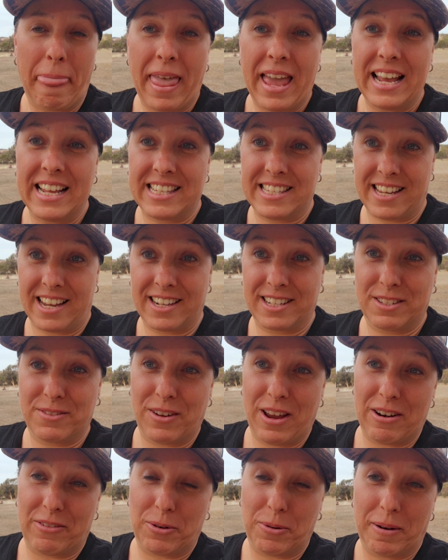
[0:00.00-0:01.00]
it sucks for
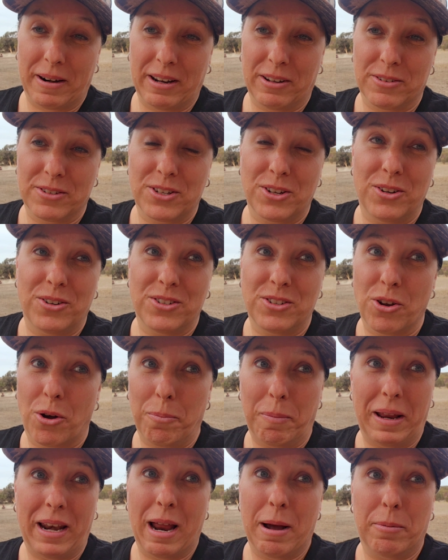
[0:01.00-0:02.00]
everyone else who's not
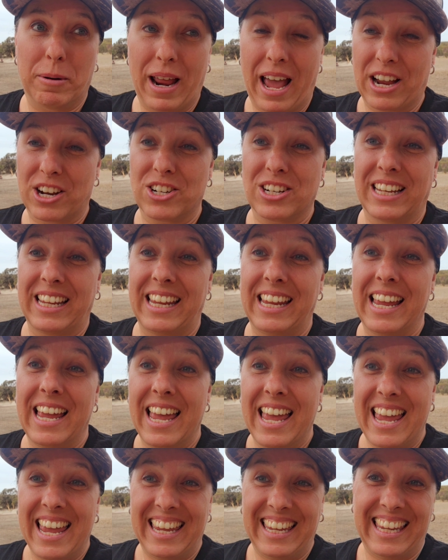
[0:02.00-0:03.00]
been able to actually
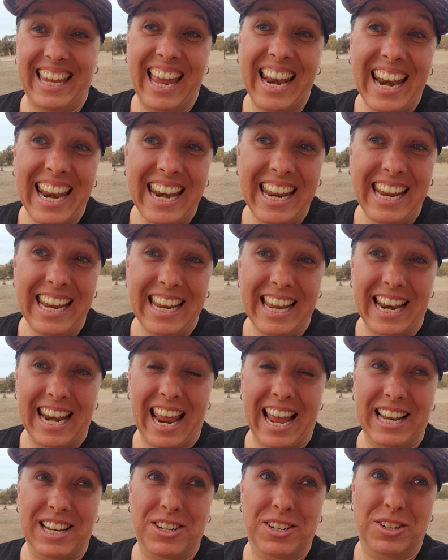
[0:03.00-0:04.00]
get any and
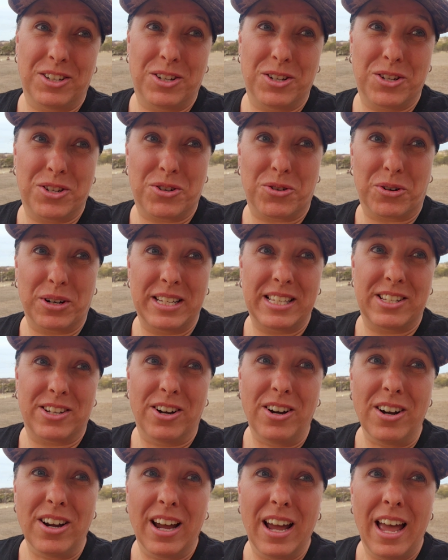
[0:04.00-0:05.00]
had to destroy
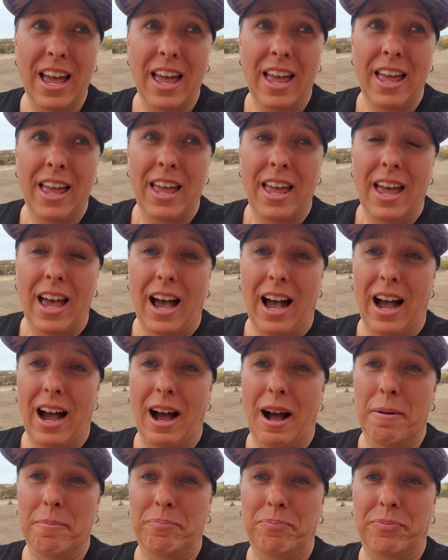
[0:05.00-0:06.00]
stock.
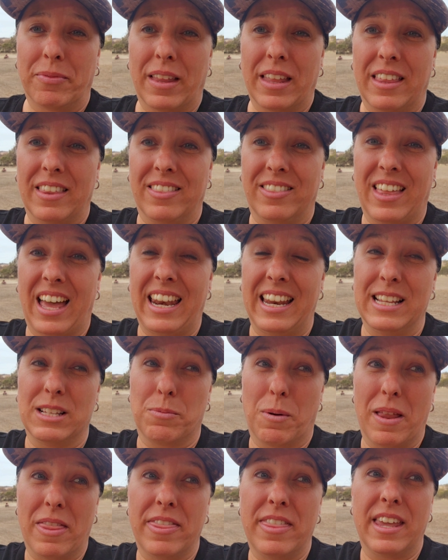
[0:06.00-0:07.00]
That is
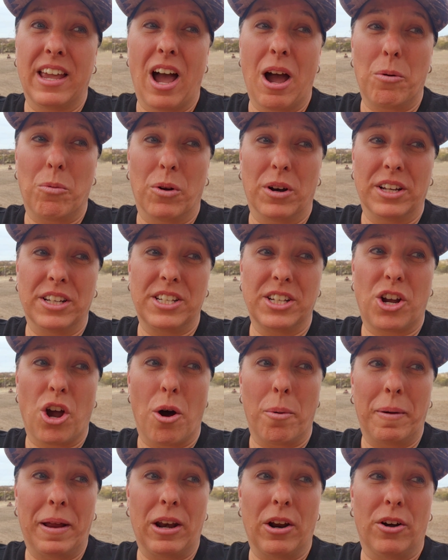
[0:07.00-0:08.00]
one thing I wanted to
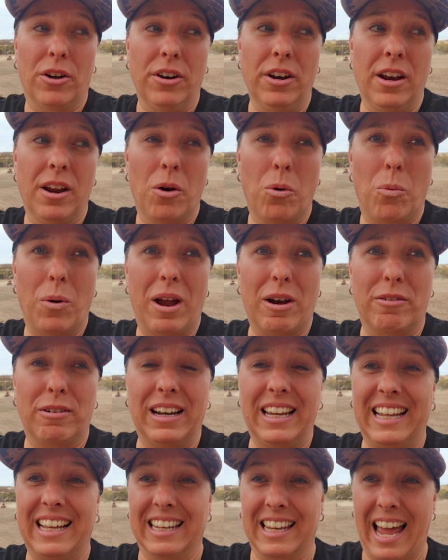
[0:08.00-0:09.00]
comment on. We're
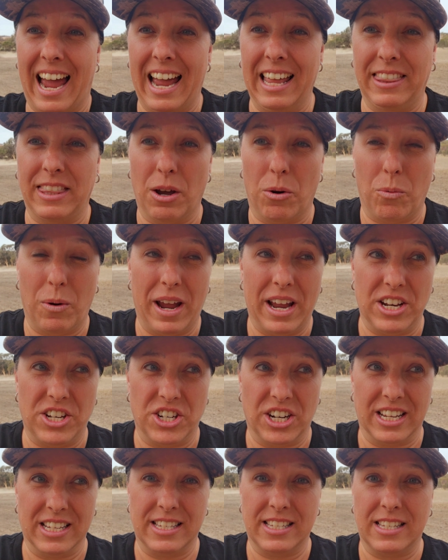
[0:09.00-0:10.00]
really glad that we're
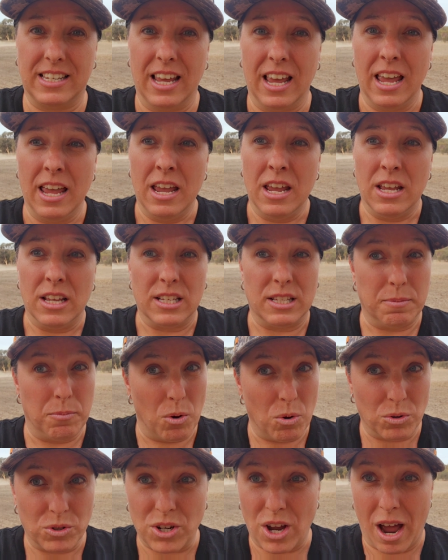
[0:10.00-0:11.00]
just
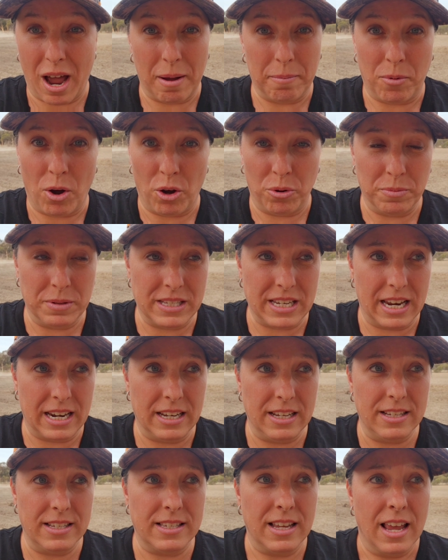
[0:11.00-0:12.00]
small-time
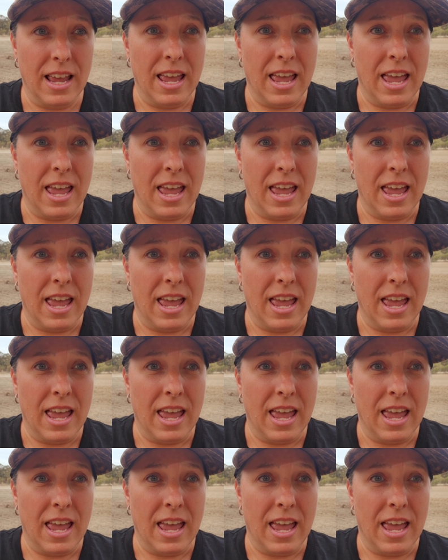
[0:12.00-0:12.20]
homesteaders,